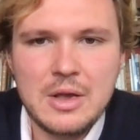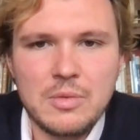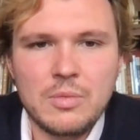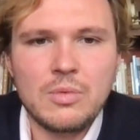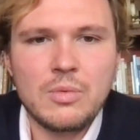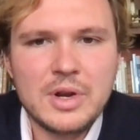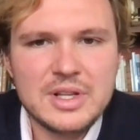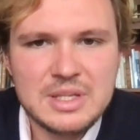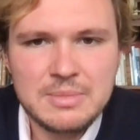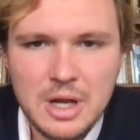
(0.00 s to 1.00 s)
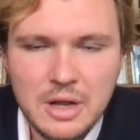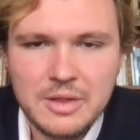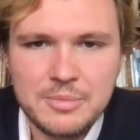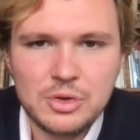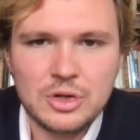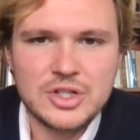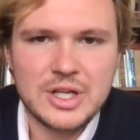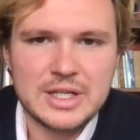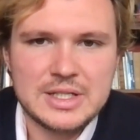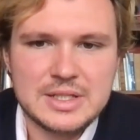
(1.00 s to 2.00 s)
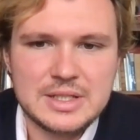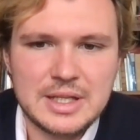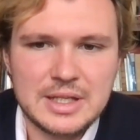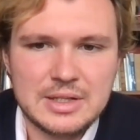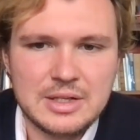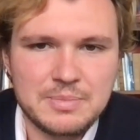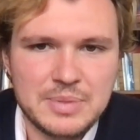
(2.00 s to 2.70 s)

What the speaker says: What are some other projects that could